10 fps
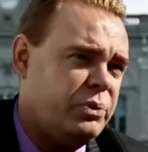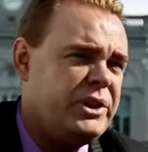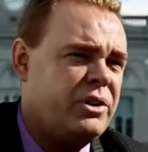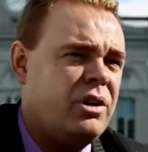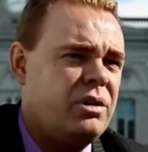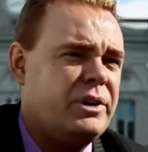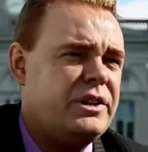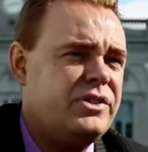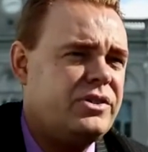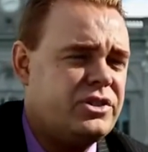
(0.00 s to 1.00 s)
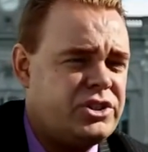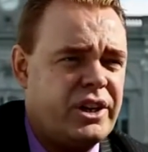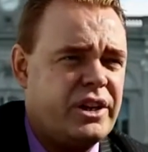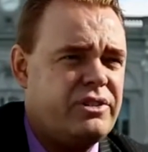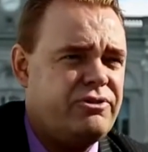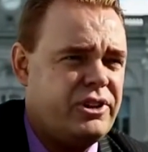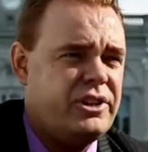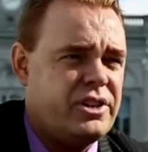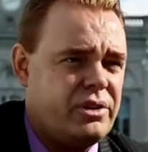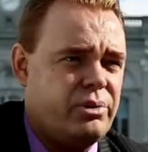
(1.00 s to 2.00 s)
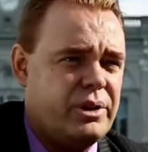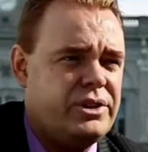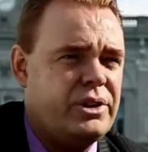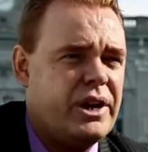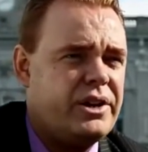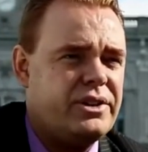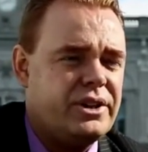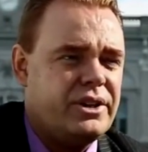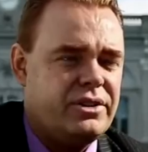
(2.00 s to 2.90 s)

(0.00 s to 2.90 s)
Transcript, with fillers: We'd always shared video when you had